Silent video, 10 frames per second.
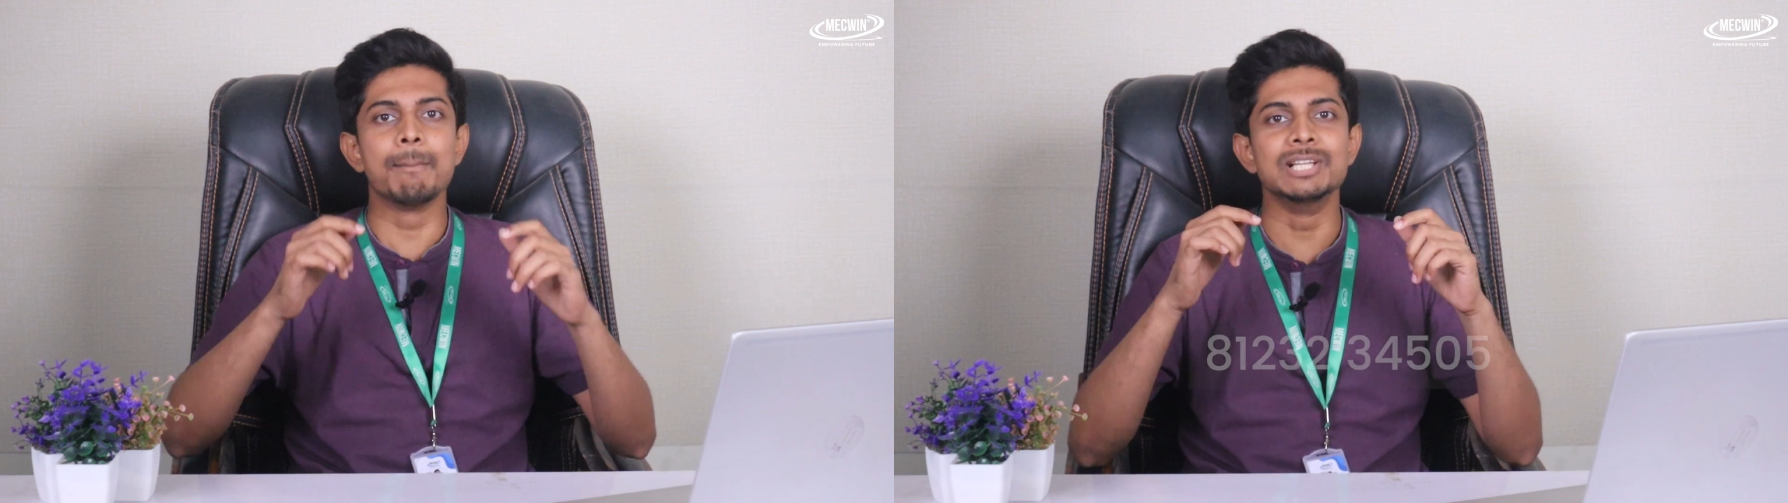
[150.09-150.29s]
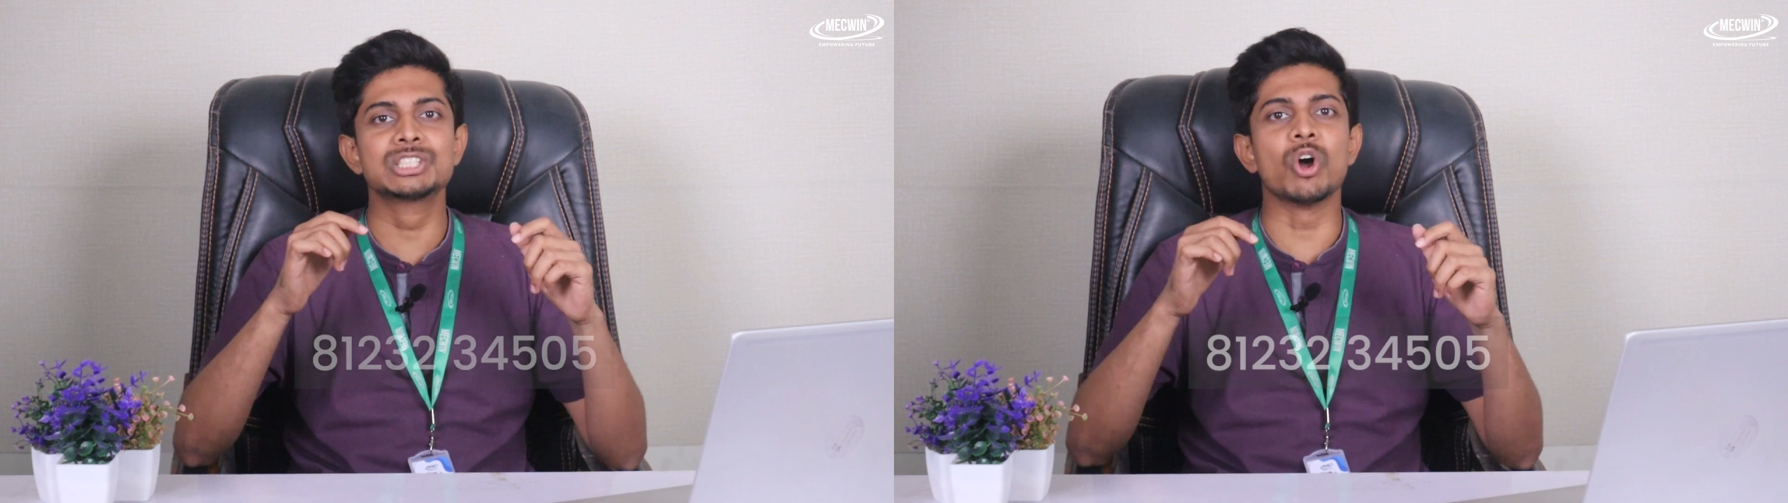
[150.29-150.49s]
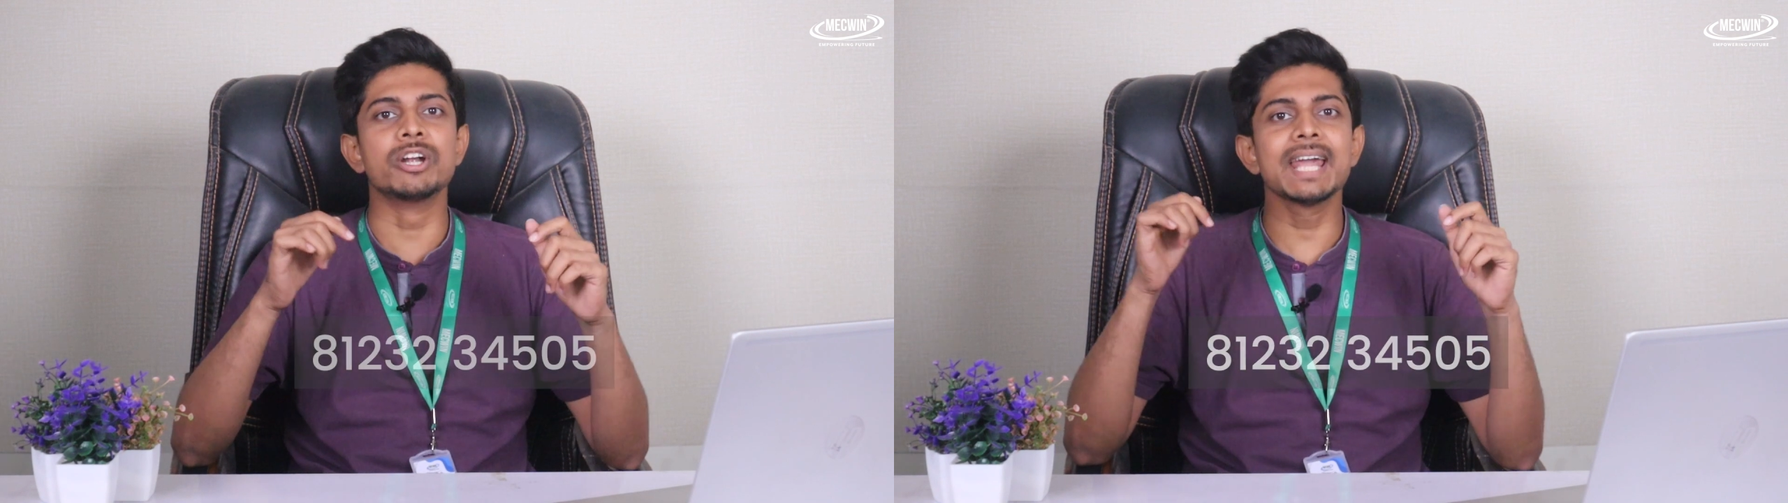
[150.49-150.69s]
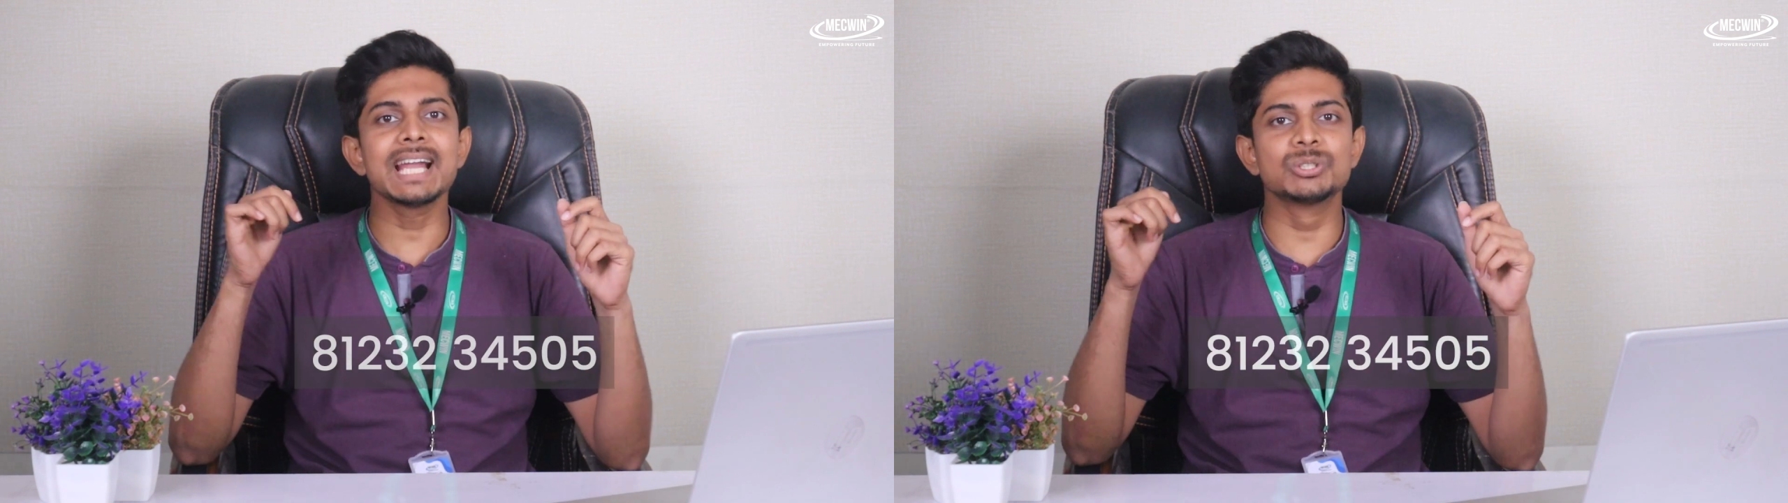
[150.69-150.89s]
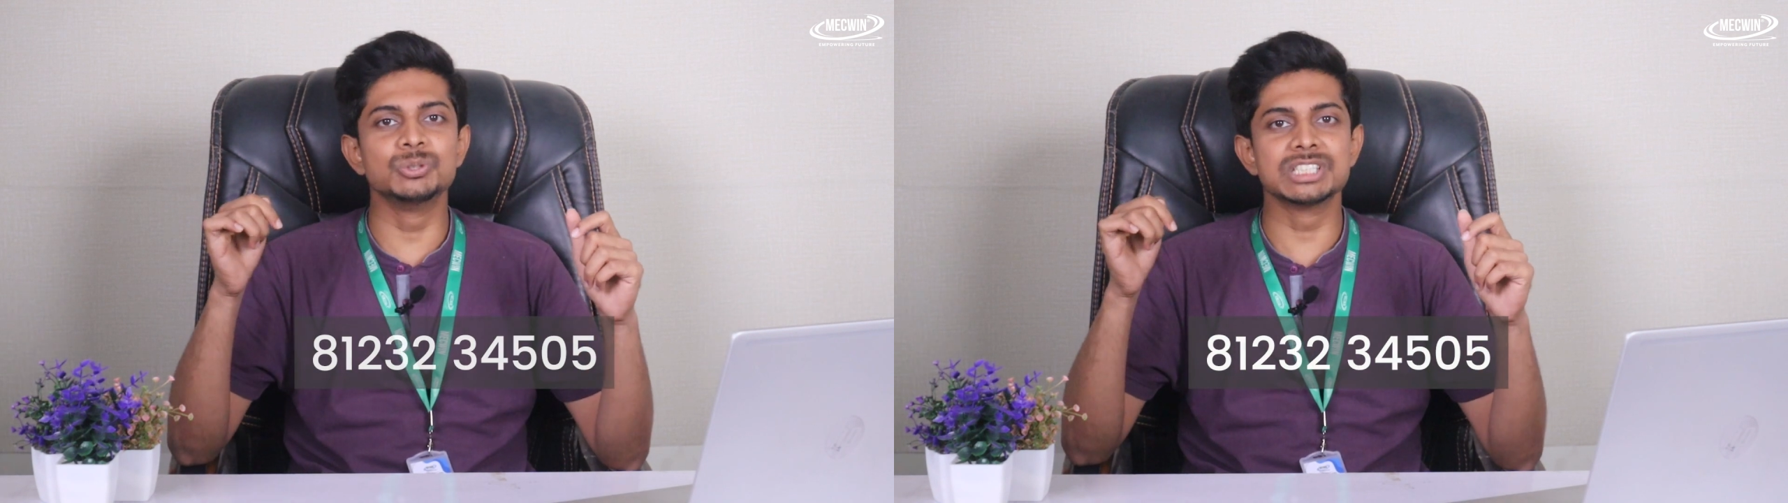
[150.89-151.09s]
please
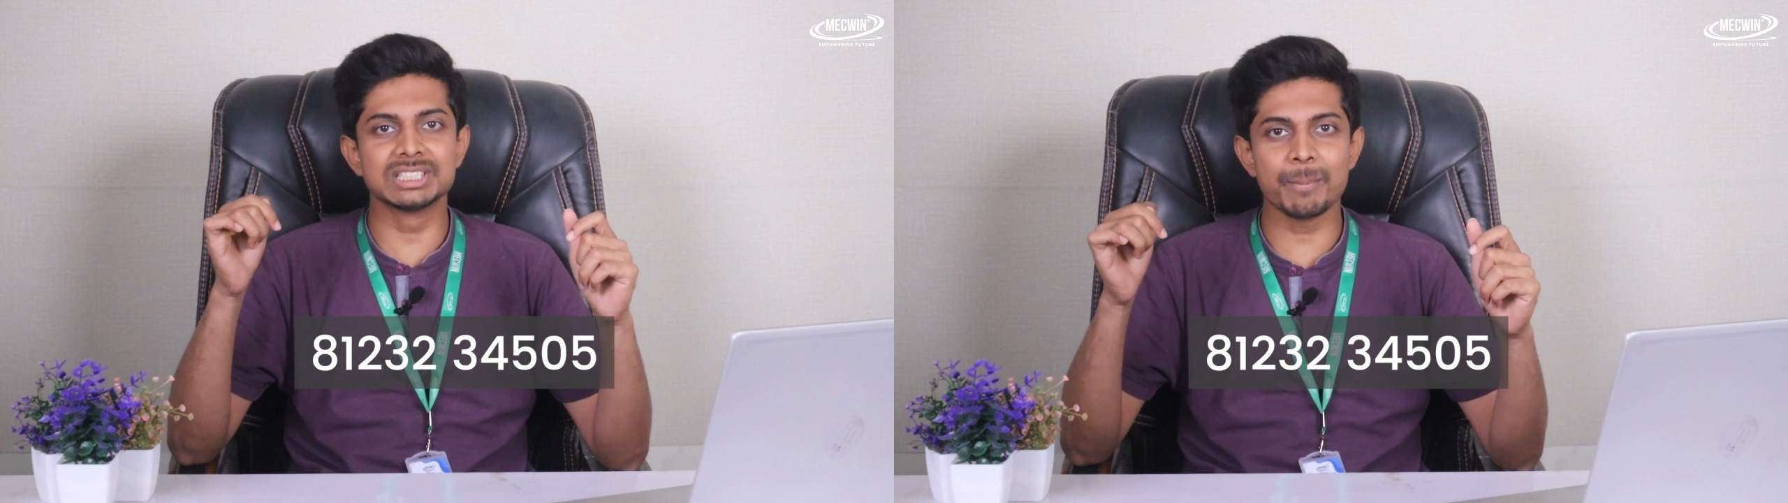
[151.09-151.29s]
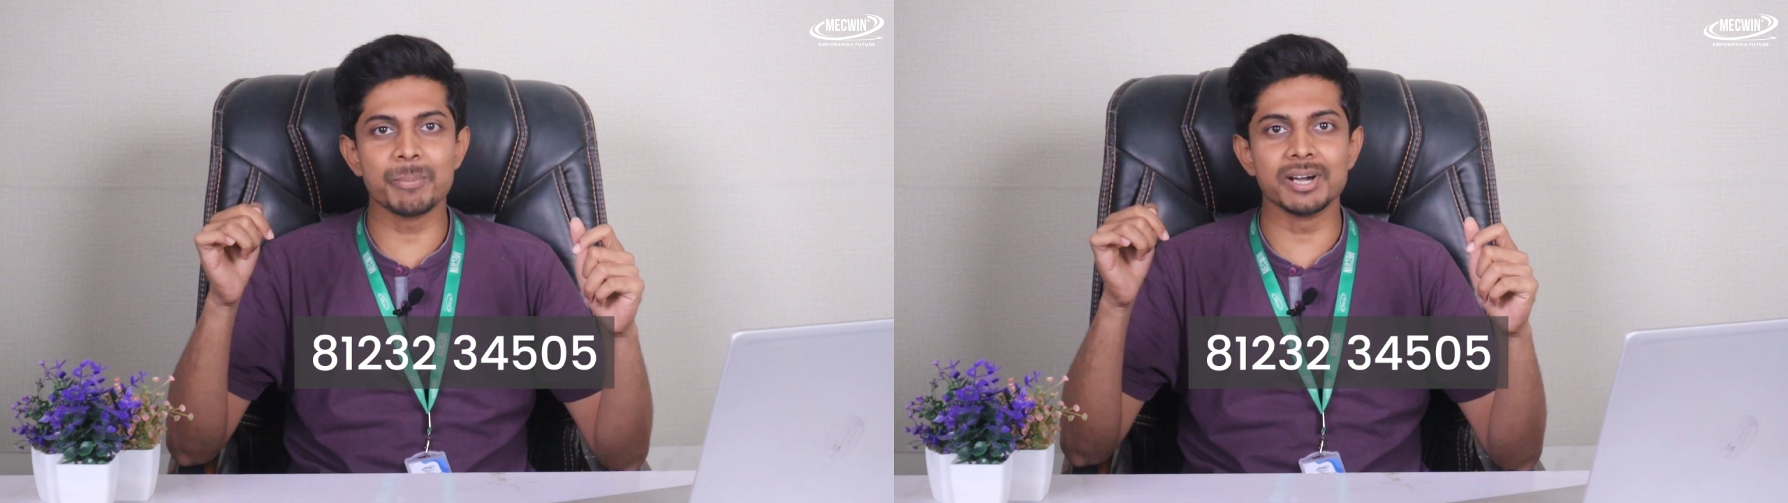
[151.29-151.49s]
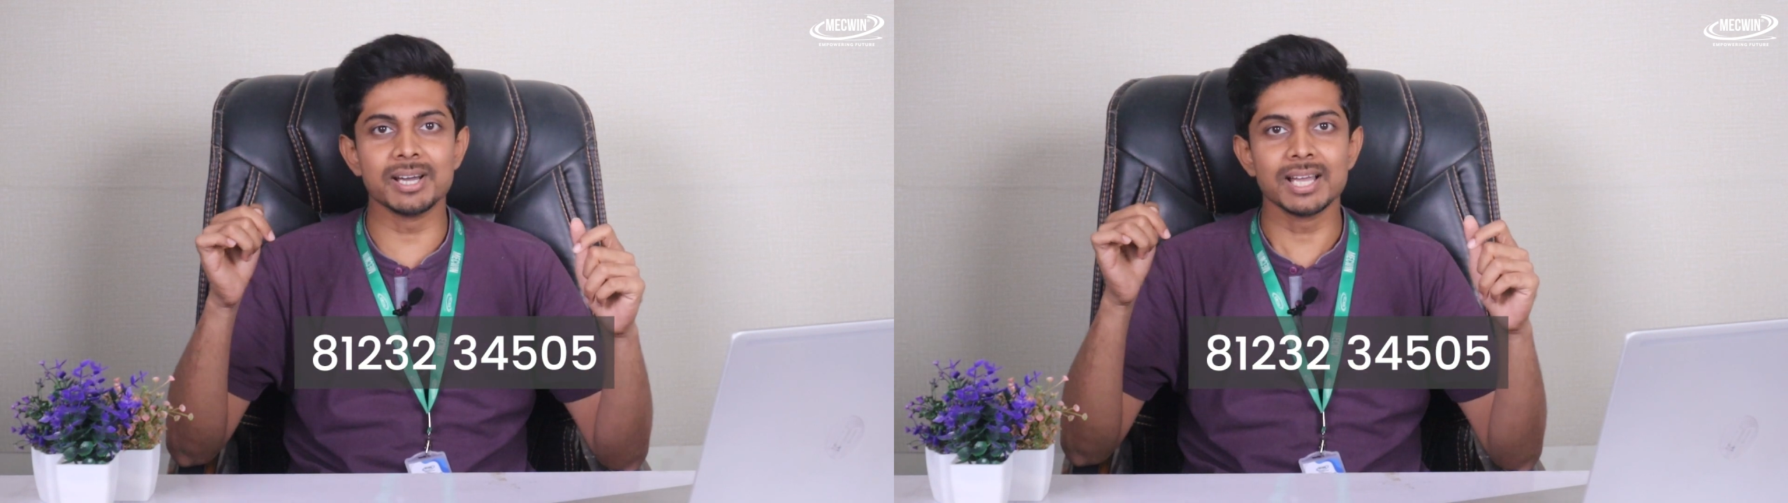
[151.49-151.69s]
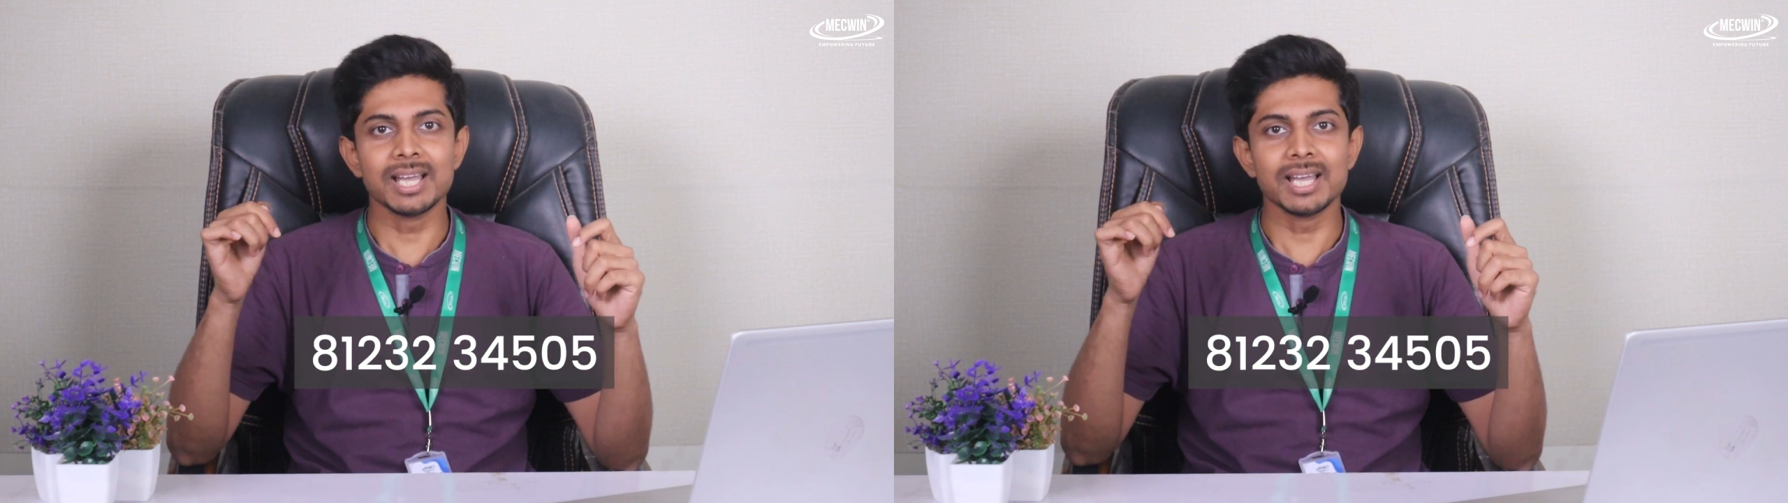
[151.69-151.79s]
contact to this number